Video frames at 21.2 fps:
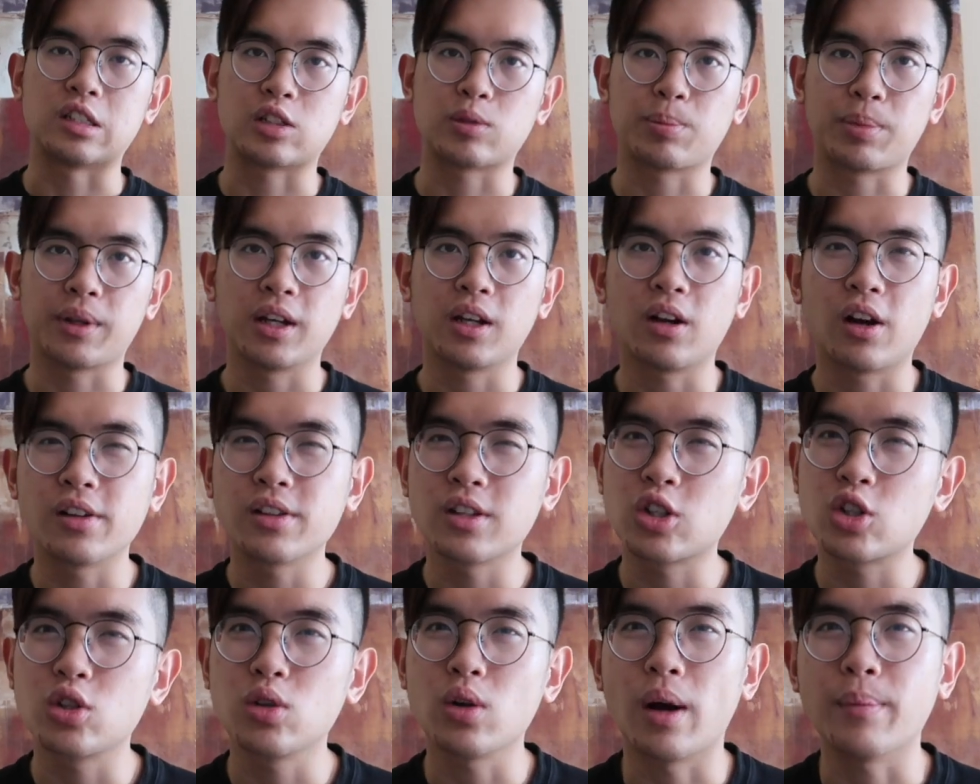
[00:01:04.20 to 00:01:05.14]
displayed on
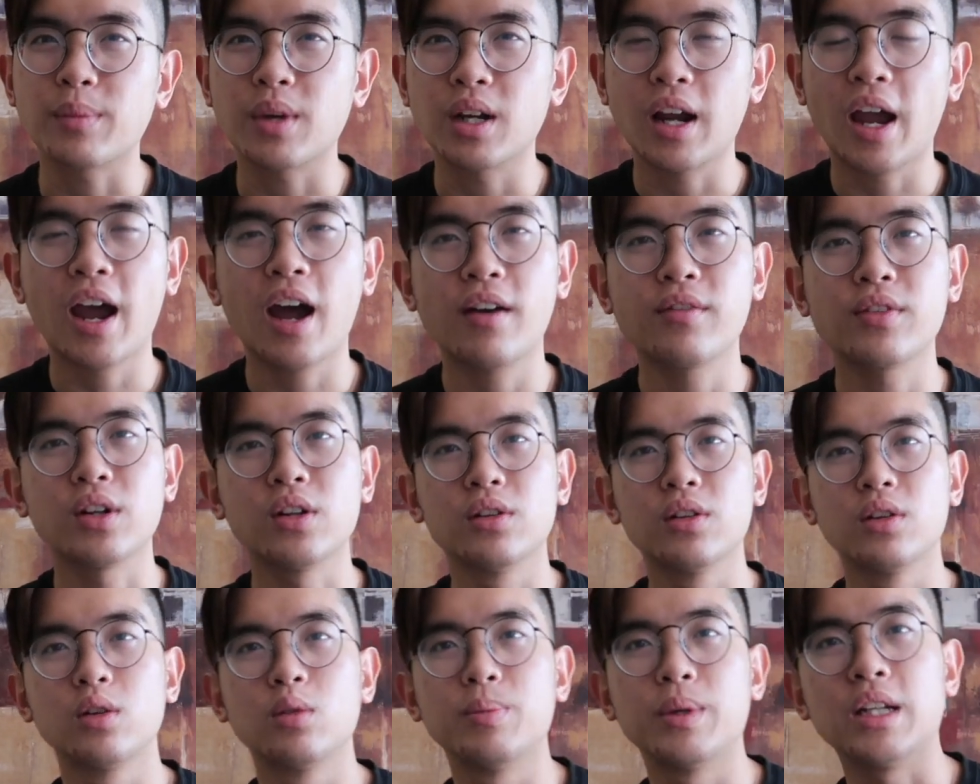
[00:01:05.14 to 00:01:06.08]
the shoe, I'm gonna have a
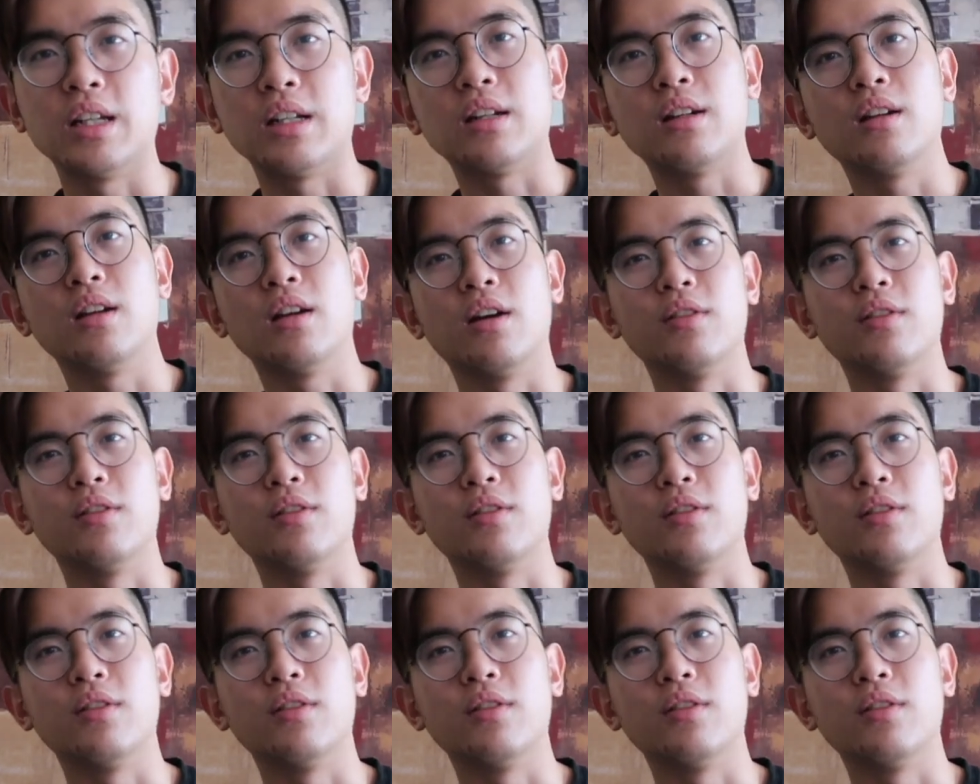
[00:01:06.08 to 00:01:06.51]
little bit